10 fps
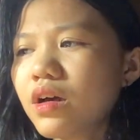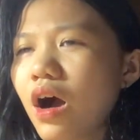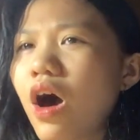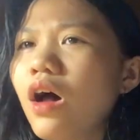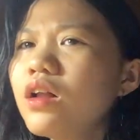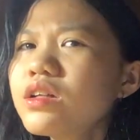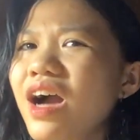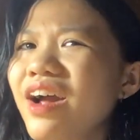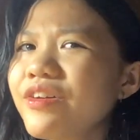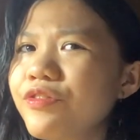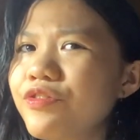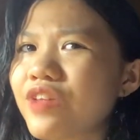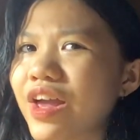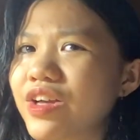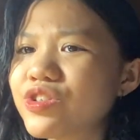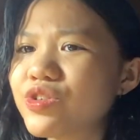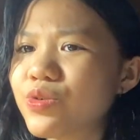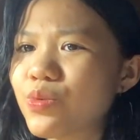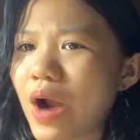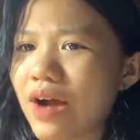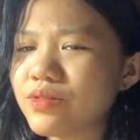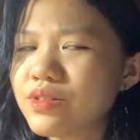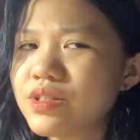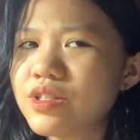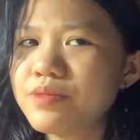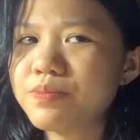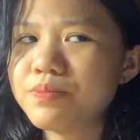all kind of things surrounded